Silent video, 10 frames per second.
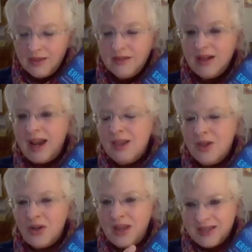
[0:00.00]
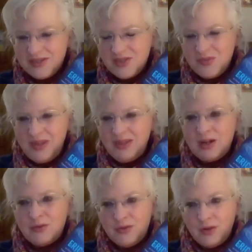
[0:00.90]
dialogue has to be
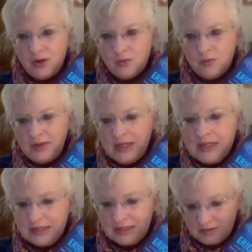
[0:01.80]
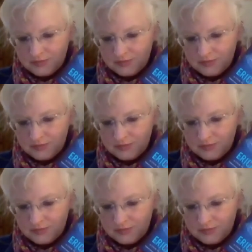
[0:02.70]
there for a reason